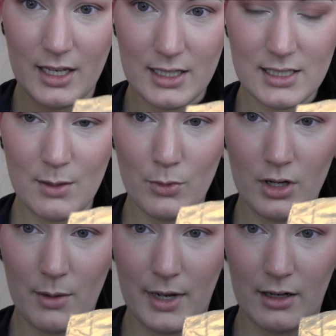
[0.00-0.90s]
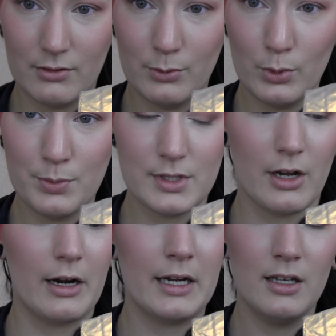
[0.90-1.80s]
and some will come out. Oops,
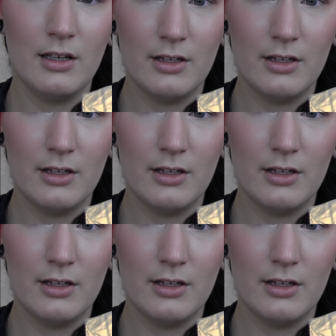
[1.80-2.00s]
sorry.